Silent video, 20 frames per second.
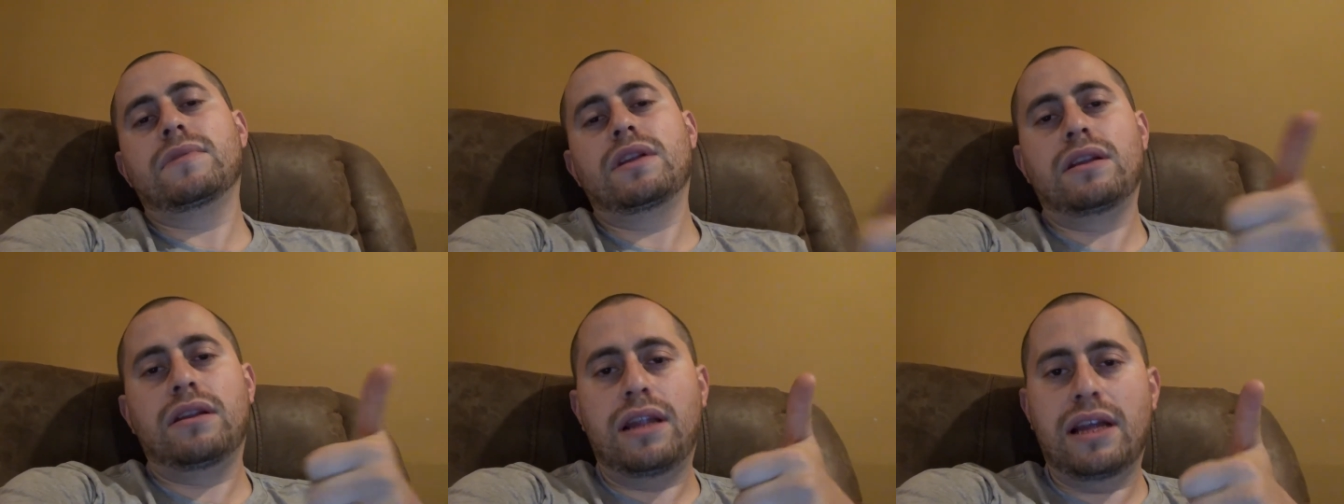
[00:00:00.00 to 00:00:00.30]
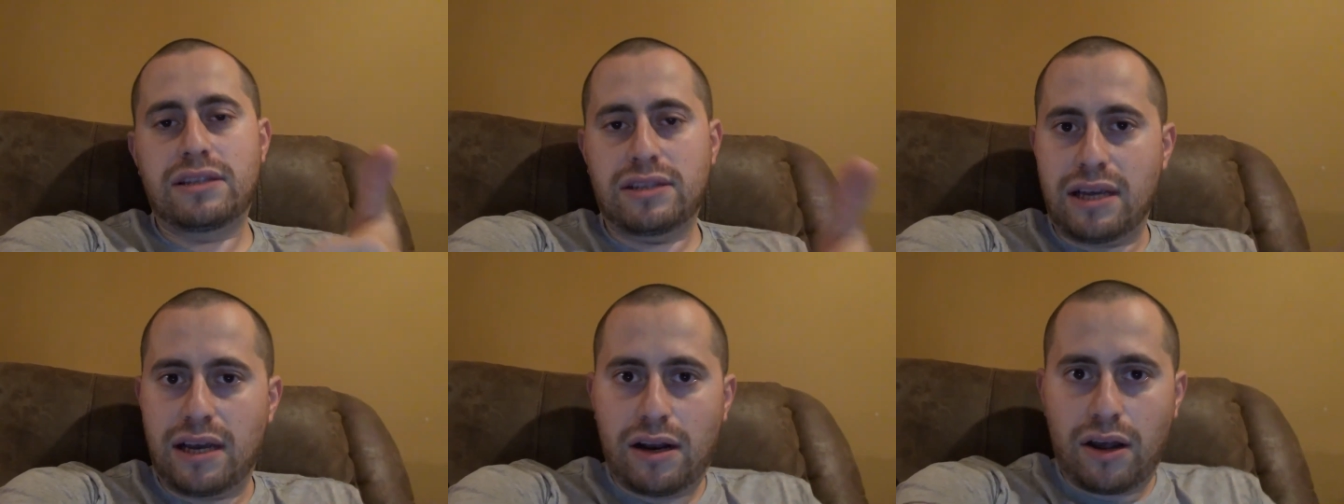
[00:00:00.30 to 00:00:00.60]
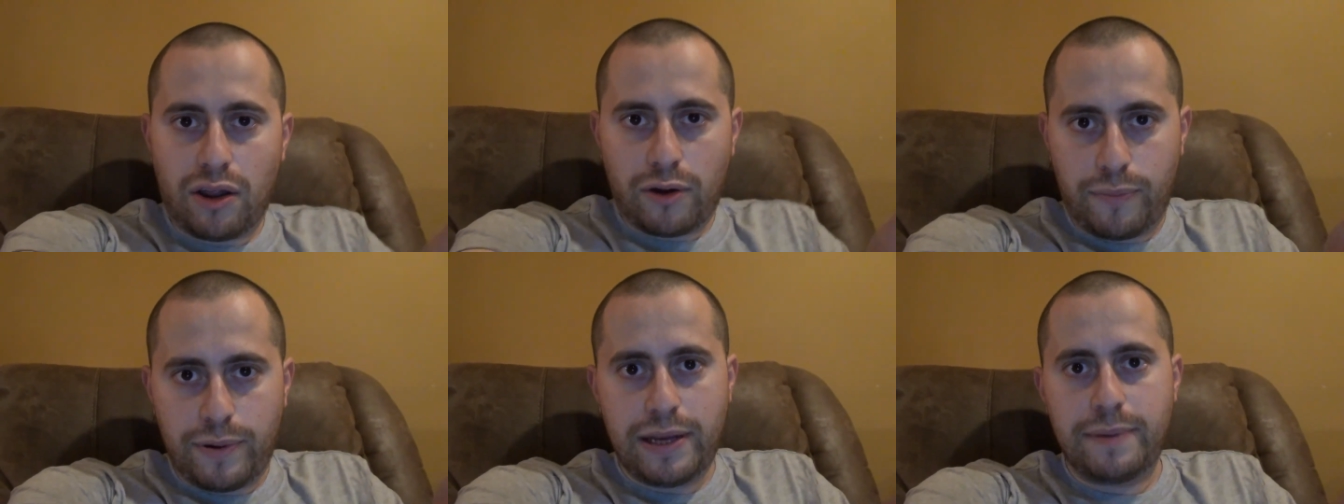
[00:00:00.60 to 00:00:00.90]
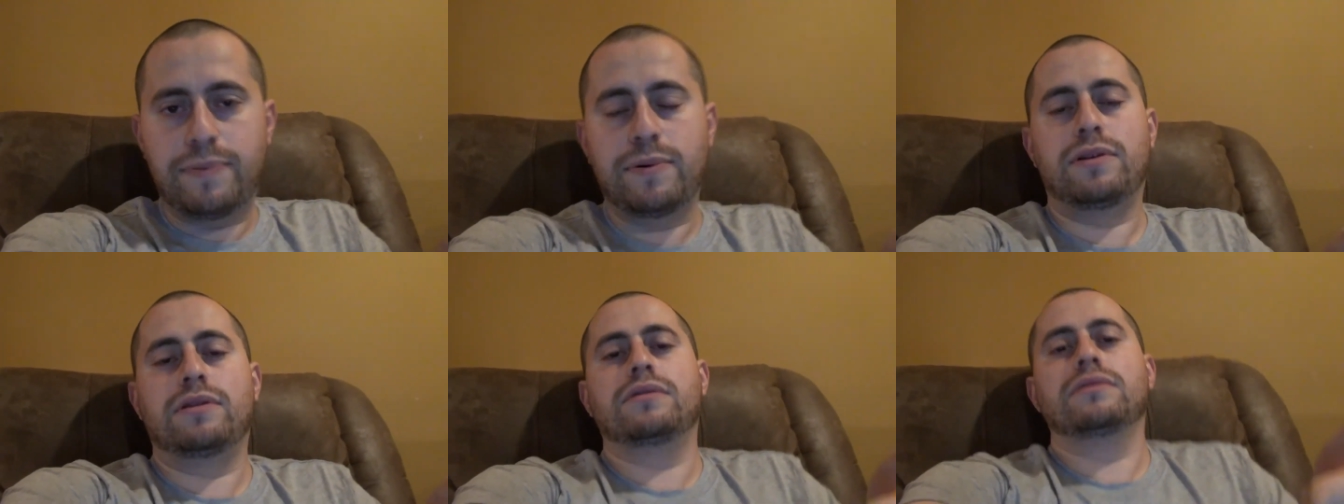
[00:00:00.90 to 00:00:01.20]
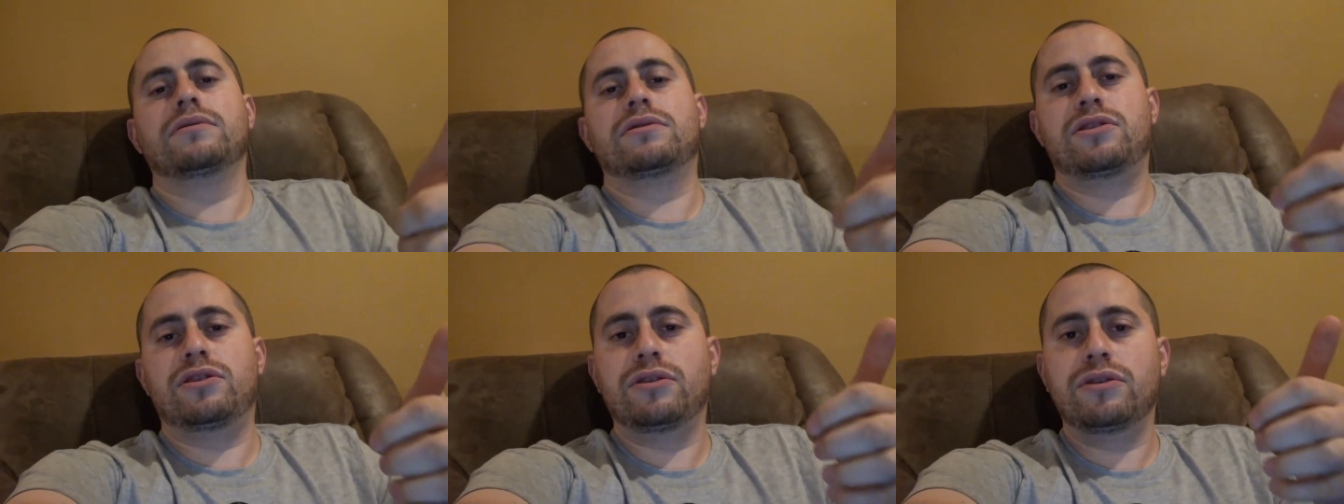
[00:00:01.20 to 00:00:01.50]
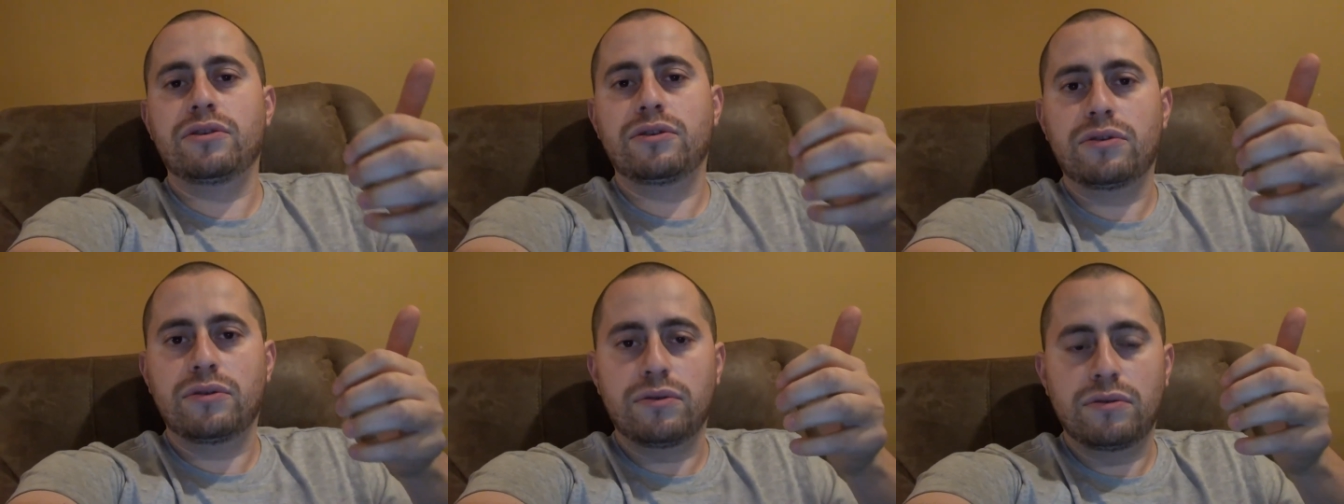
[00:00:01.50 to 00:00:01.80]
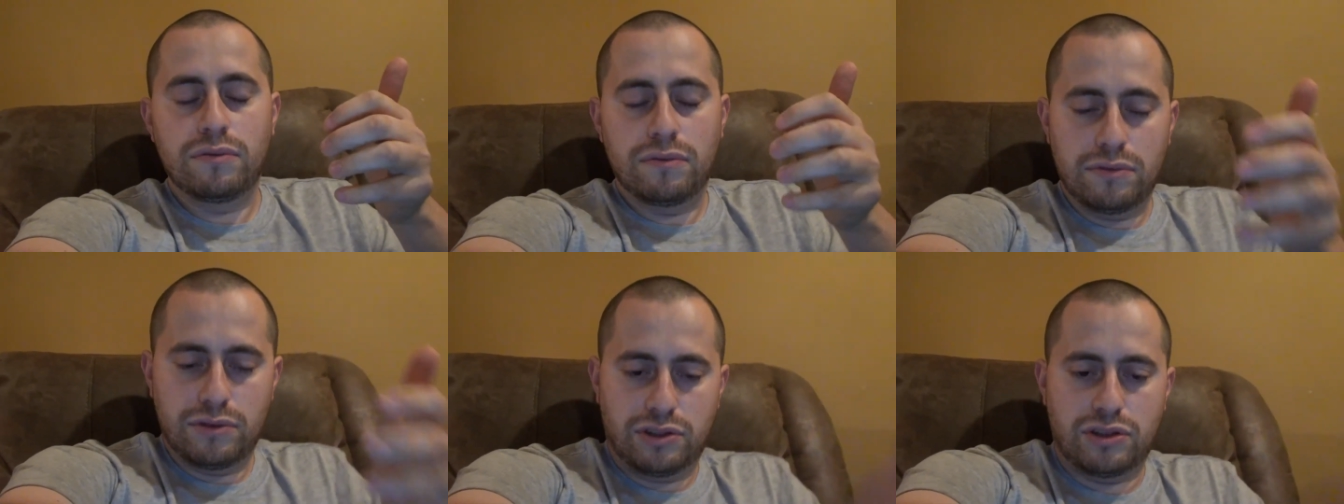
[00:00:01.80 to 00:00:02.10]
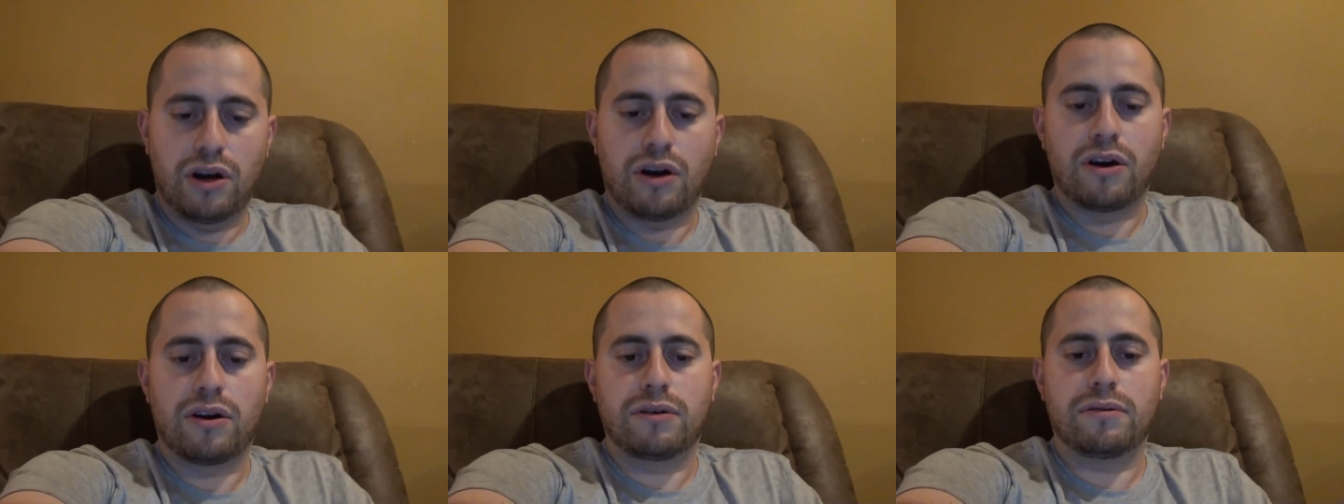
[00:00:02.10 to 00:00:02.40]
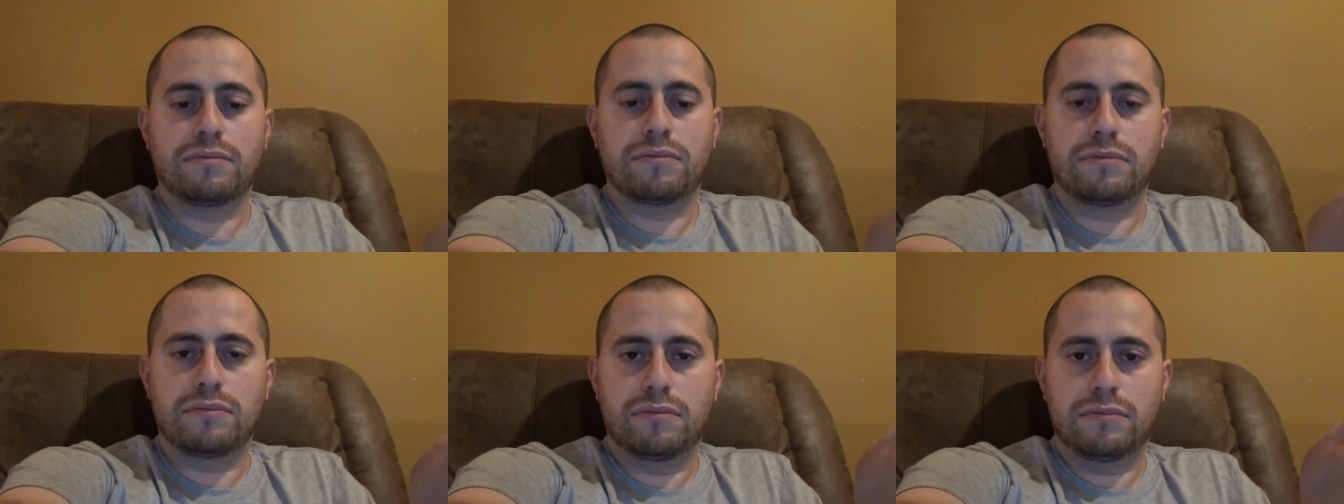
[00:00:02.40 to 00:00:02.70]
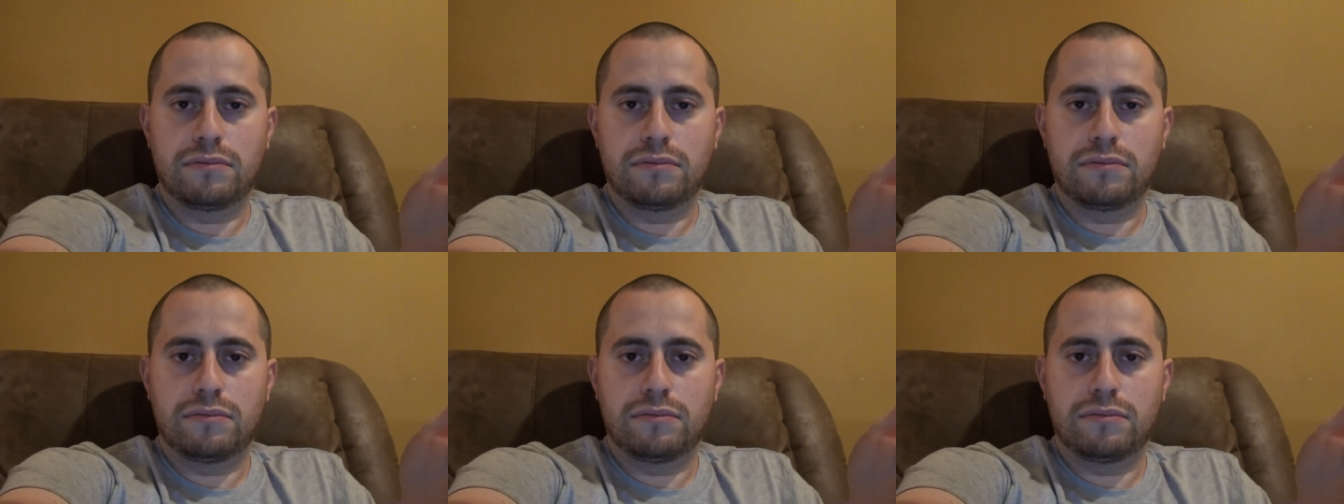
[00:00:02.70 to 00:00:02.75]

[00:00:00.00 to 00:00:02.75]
Let's get other people to start